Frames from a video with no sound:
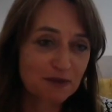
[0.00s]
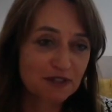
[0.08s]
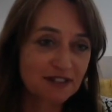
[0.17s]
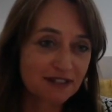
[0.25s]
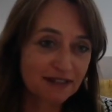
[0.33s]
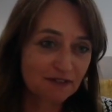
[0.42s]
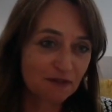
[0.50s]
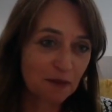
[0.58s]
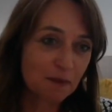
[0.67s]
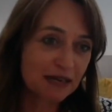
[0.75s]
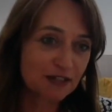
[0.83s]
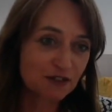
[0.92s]
but certainly from
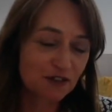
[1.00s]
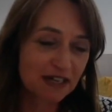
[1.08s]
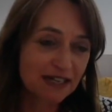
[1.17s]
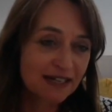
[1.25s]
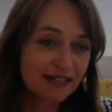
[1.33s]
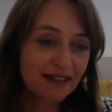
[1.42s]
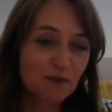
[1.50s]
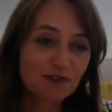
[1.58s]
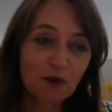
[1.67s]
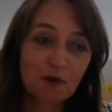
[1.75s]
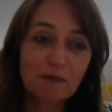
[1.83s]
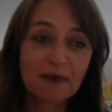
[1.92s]
the military.
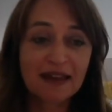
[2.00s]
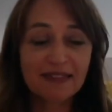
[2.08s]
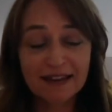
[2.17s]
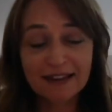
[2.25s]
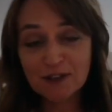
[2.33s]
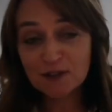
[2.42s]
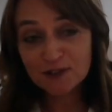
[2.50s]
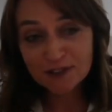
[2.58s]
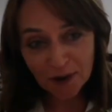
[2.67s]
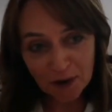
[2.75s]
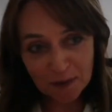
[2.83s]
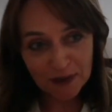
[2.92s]
So Mick, thank you
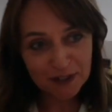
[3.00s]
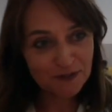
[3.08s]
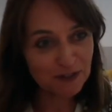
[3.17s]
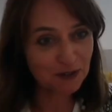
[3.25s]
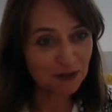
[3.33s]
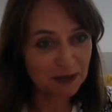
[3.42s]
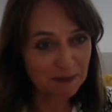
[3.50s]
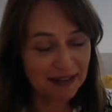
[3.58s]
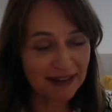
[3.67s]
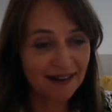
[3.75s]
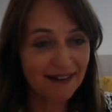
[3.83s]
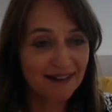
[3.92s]
so much for joining
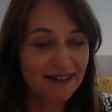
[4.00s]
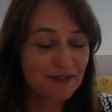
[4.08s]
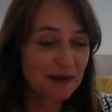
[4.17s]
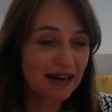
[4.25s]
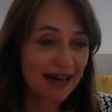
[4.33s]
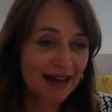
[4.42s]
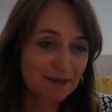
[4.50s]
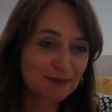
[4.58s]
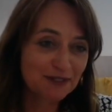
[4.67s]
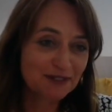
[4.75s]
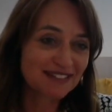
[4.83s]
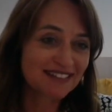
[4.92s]
me. It's been an
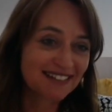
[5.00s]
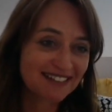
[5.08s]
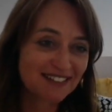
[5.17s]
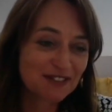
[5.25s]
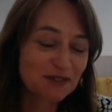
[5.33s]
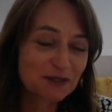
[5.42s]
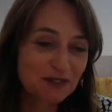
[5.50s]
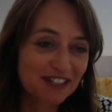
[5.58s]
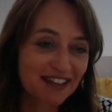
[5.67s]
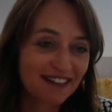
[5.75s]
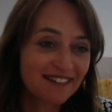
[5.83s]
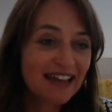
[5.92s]
absolute delight to talk to
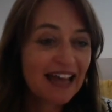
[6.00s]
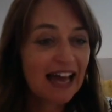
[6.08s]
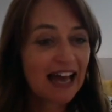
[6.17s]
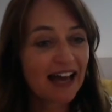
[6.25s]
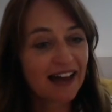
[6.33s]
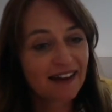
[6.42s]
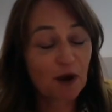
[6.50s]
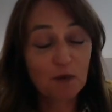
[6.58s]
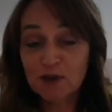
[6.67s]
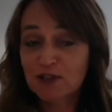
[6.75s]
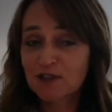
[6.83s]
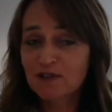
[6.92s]
you. And I
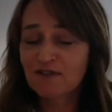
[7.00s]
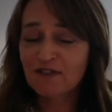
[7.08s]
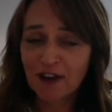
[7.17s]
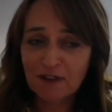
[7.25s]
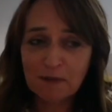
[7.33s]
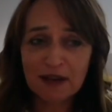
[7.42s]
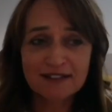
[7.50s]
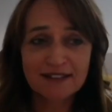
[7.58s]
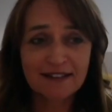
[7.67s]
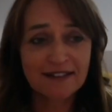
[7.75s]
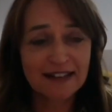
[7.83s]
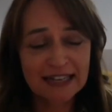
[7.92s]
wish you the very best
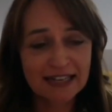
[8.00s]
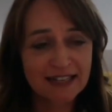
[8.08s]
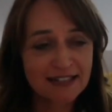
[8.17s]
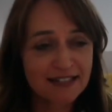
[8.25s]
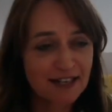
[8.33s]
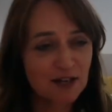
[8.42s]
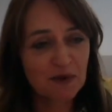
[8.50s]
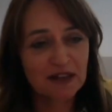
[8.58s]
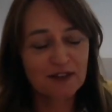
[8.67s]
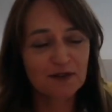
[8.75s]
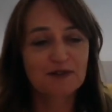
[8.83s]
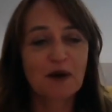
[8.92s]
of luck in
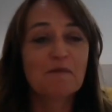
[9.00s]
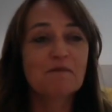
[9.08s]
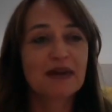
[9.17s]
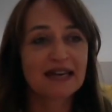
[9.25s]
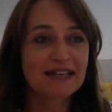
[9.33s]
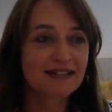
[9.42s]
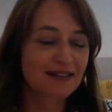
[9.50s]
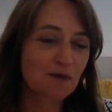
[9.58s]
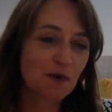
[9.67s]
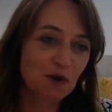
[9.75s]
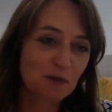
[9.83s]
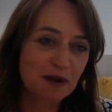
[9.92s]
continuing those
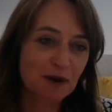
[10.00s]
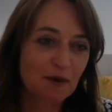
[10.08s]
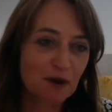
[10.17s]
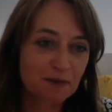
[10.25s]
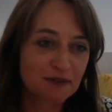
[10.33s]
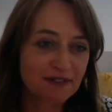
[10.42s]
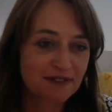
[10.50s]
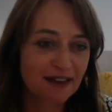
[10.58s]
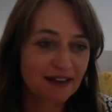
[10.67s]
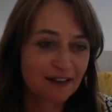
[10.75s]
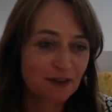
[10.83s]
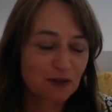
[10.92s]
amazing wellbeing moments
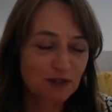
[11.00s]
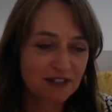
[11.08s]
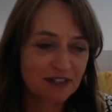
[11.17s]
in your